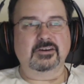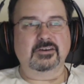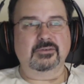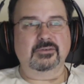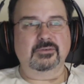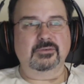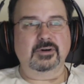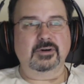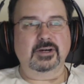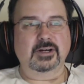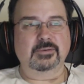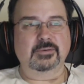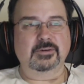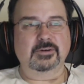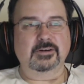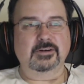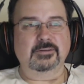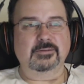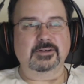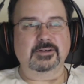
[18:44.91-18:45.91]
Why would
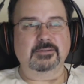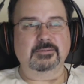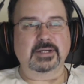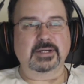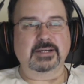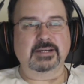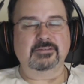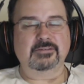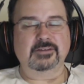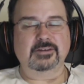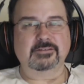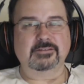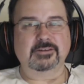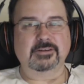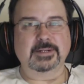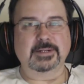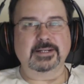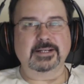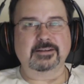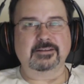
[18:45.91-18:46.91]
I want to pay for it every
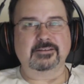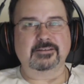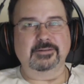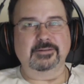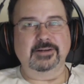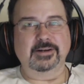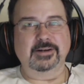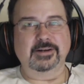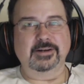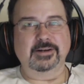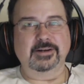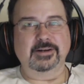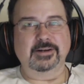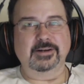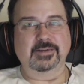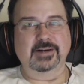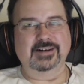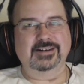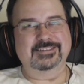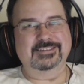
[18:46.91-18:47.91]
month? I'm like,
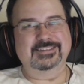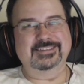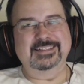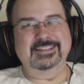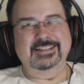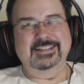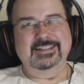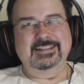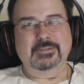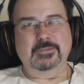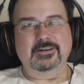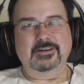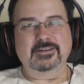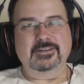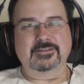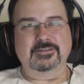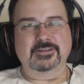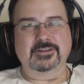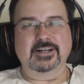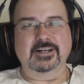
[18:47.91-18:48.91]
well,
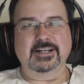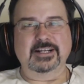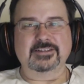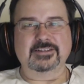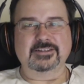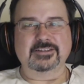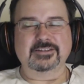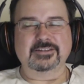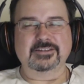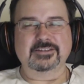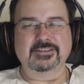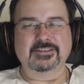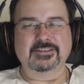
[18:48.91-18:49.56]
Microsoft would like you to.